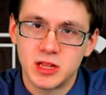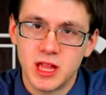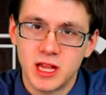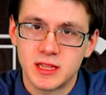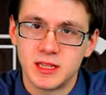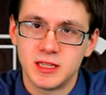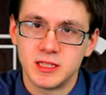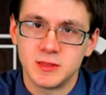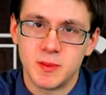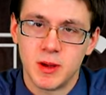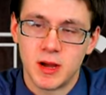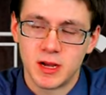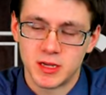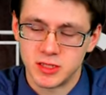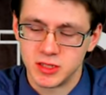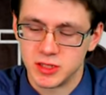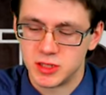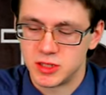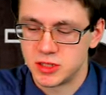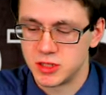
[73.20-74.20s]
collect these
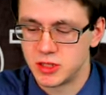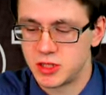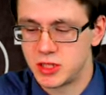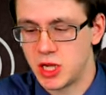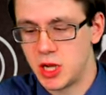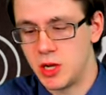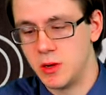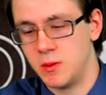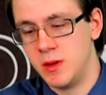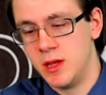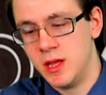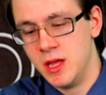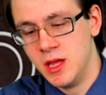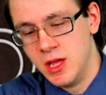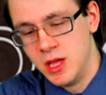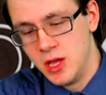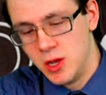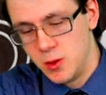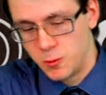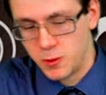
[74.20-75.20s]
boxes. So
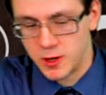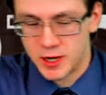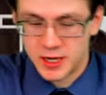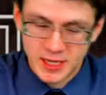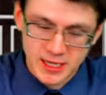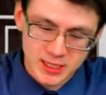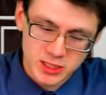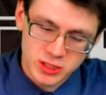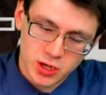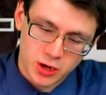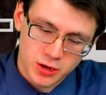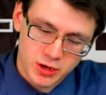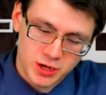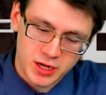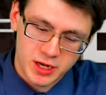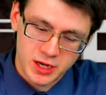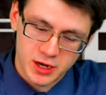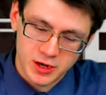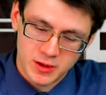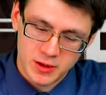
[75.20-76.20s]
we're going to get started
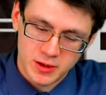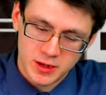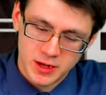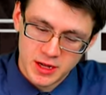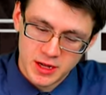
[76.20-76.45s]
here.